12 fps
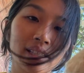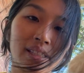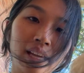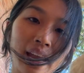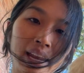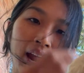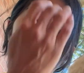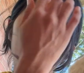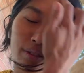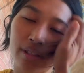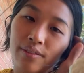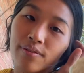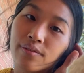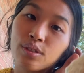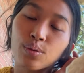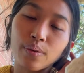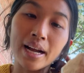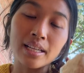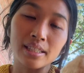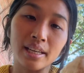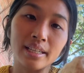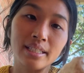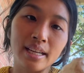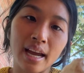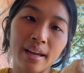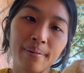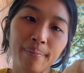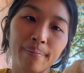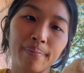to 8 hours of direct sun a day.